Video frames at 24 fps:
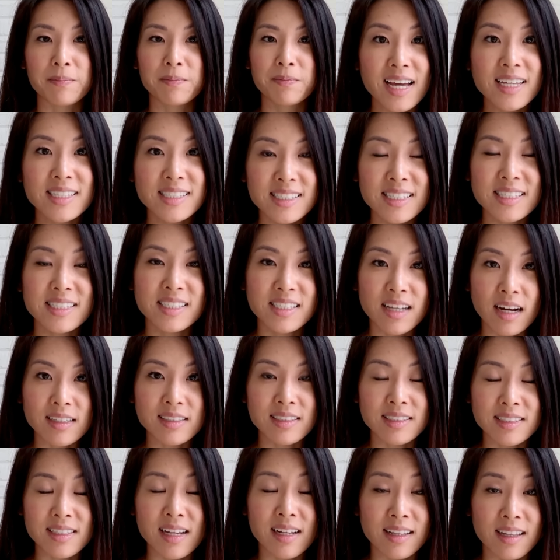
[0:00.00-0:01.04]
Yes, it
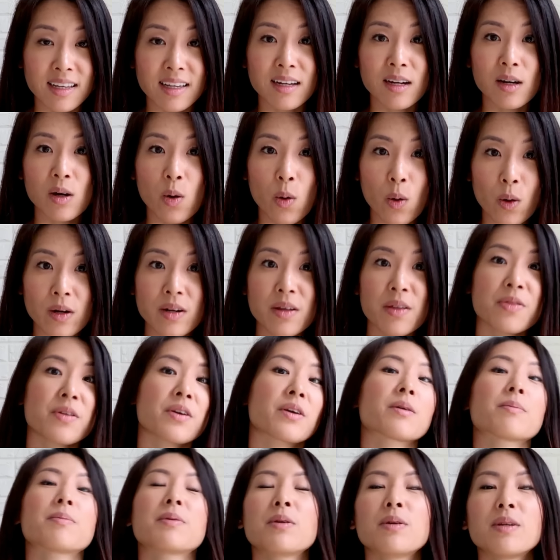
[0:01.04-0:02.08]
sucked selling Acorda
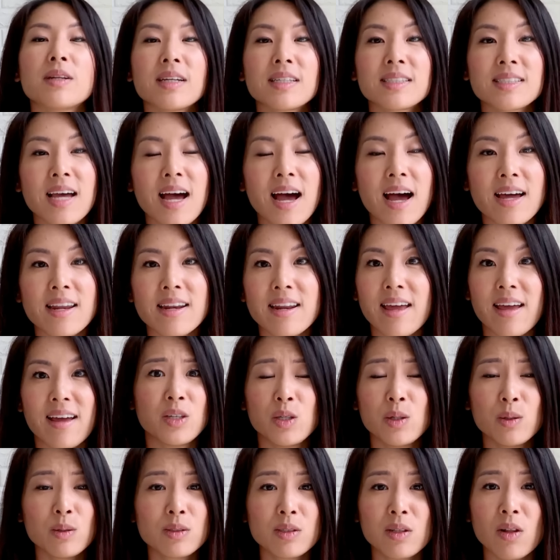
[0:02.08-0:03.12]
Therapeutics at a
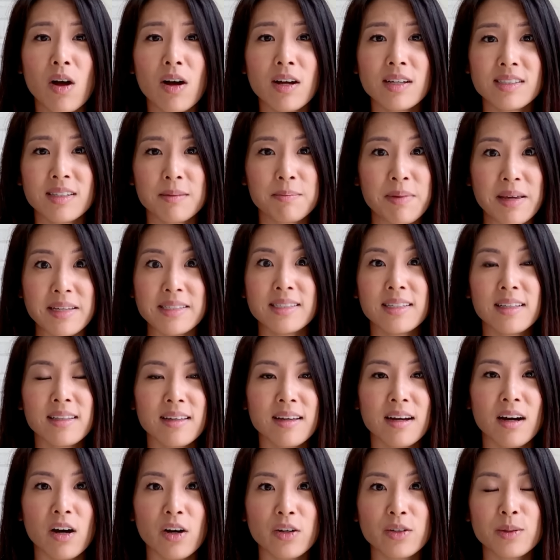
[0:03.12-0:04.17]
huge loss, at
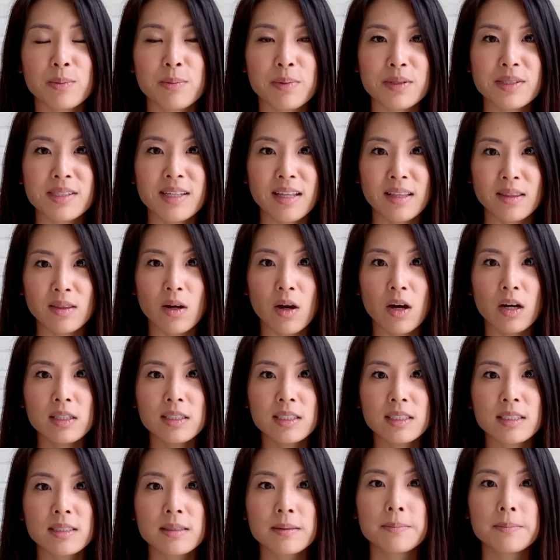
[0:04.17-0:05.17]
basically 100% loss.